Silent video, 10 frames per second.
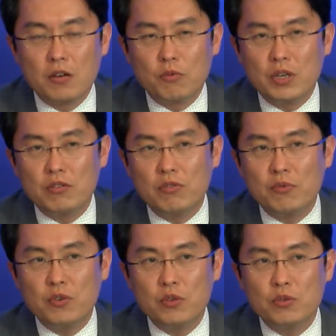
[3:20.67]
We
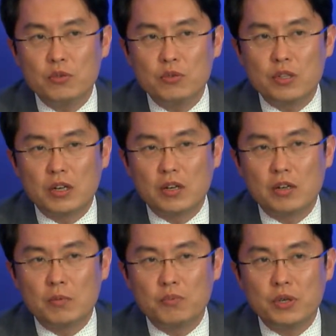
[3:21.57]
reviewed
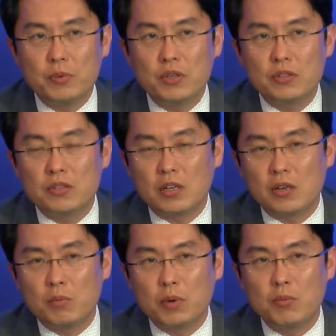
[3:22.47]
previous
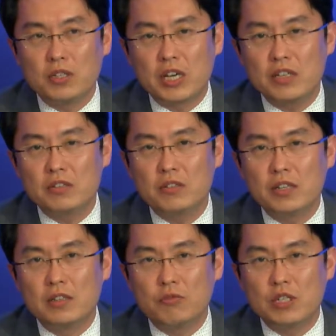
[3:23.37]
publication
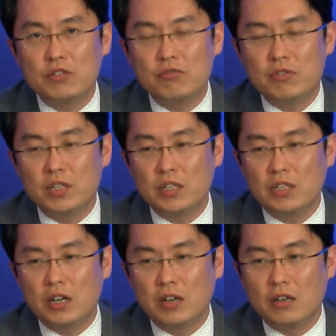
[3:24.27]
and
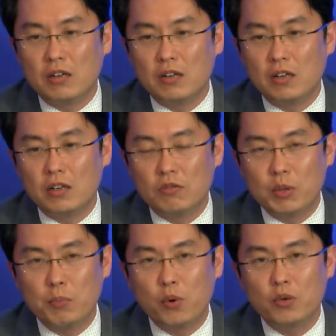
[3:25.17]
registry
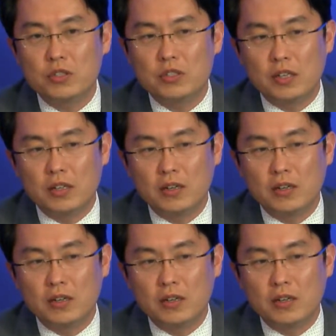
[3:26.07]
reports,